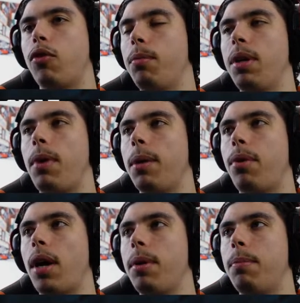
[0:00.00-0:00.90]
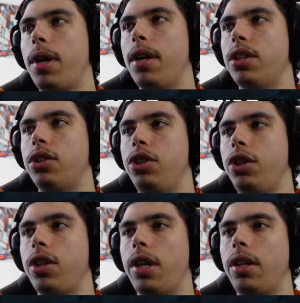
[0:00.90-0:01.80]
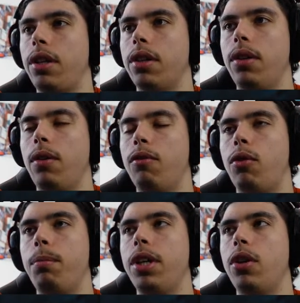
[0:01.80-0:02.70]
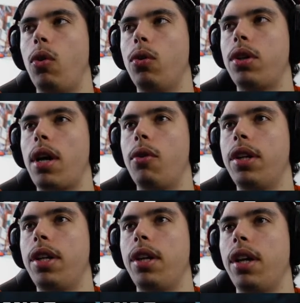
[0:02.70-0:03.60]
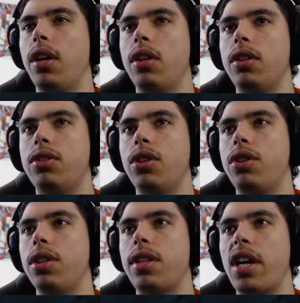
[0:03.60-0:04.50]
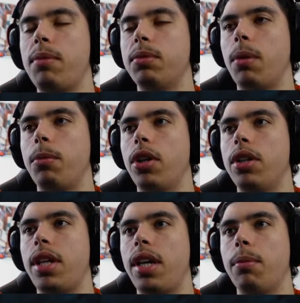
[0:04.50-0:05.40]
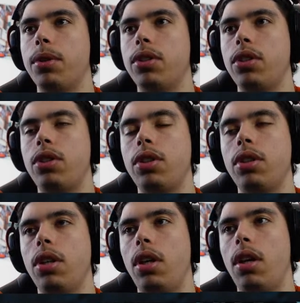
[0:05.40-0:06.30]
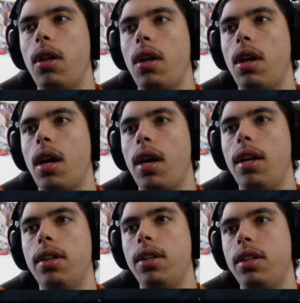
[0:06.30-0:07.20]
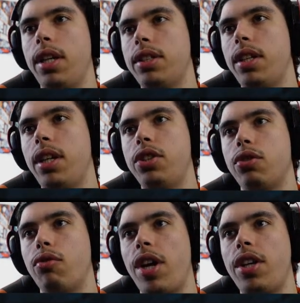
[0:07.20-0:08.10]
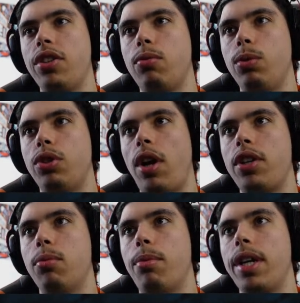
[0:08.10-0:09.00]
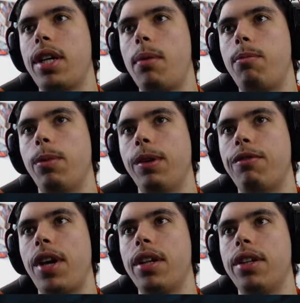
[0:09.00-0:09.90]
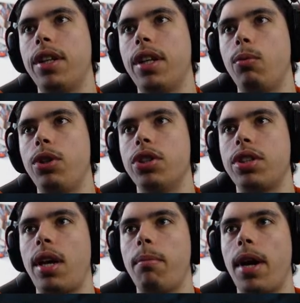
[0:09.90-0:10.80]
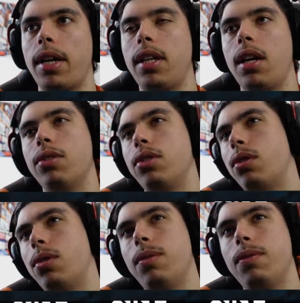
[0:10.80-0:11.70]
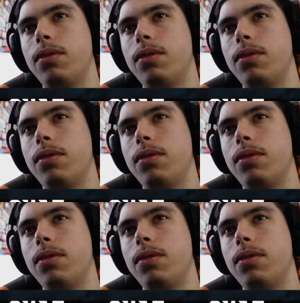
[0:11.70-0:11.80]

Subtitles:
For me, my primary pair is GJ here. For me, gold, certain times I'm going to take a position. And yesterday just ranged, we tried to break up, we failed, and then we just came back down, so.